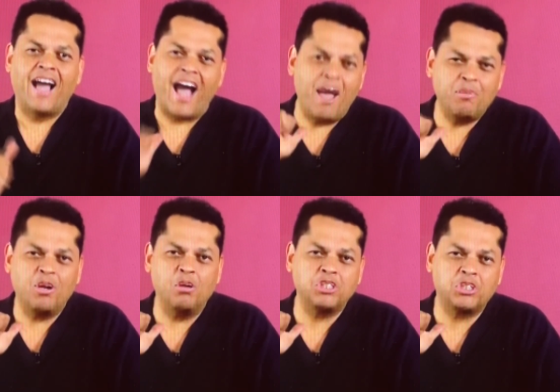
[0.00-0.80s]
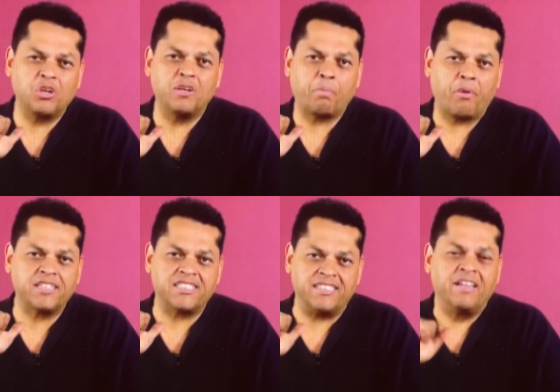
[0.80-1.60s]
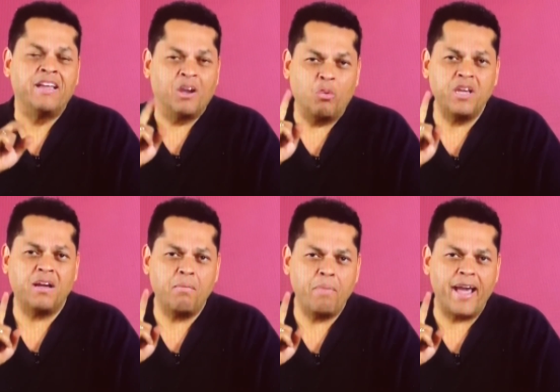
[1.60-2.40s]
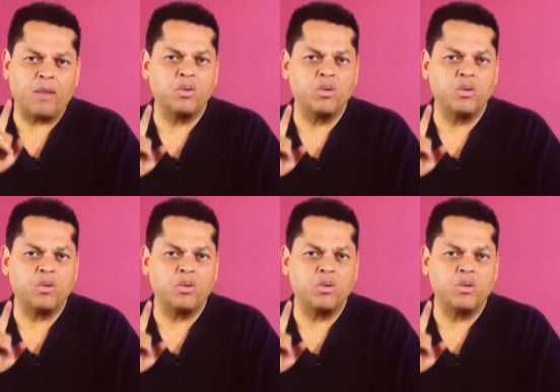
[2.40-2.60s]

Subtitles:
I'm your host, Jordan Preston. When we come back,